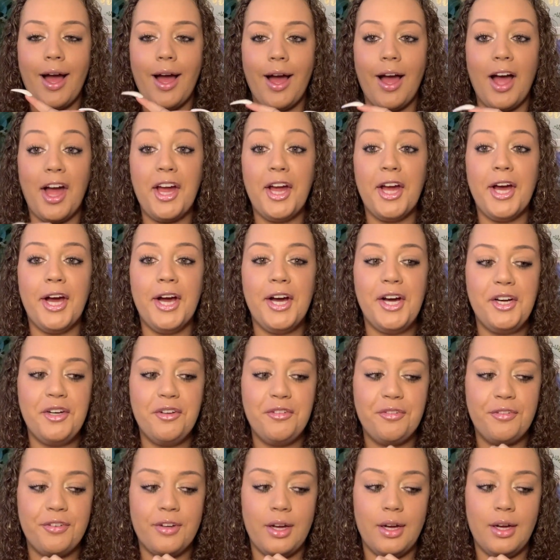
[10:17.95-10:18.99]
I
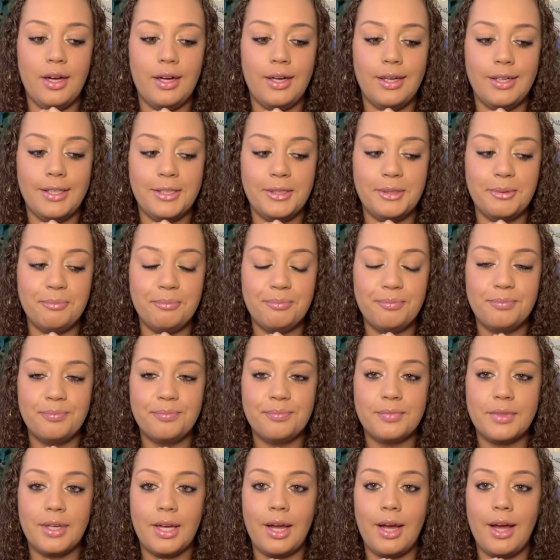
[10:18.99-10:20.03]
have
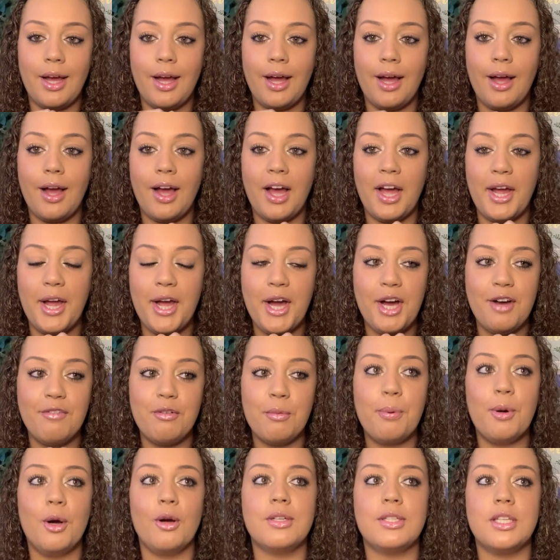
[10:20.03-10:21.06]
a
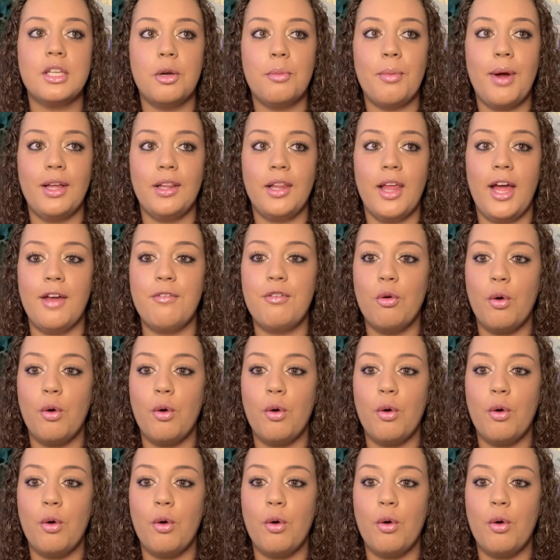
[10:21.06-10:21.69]
person in my life